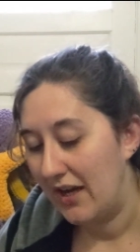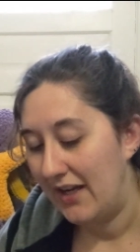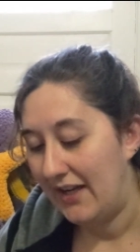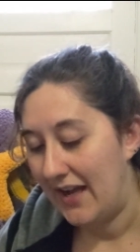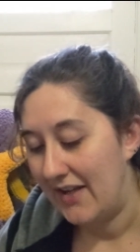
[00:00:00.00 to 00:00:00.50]

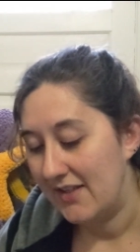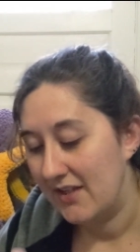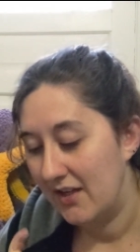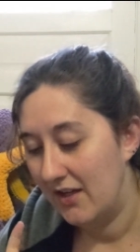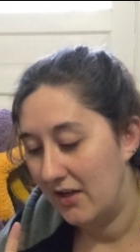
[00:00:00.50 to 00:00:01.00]
and get
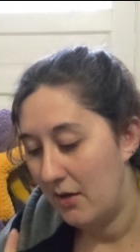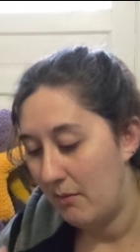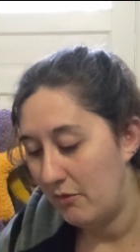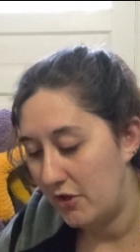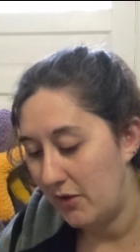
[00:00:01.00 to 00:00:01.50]

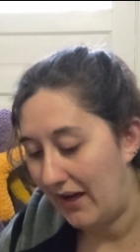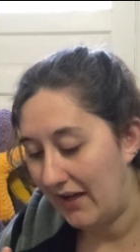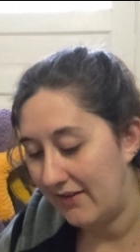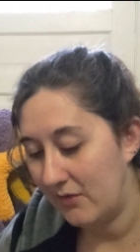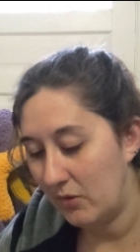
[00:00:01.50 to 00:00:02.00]
2
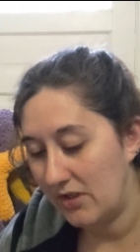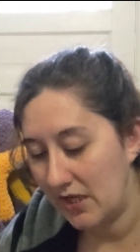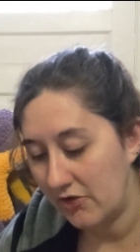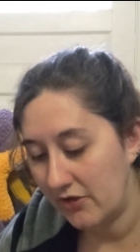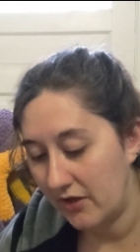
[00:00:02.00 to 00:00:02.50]
Ekans and 1
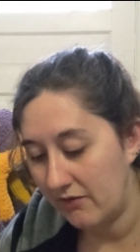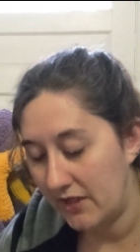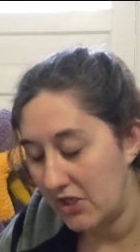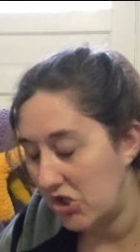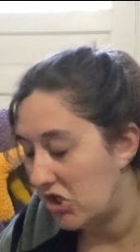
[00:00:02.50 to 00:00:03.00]
Doug Trio
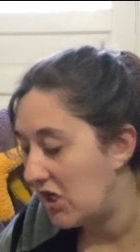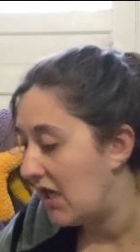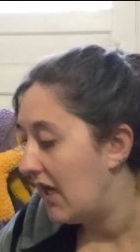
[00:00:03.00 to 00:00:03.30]
finished.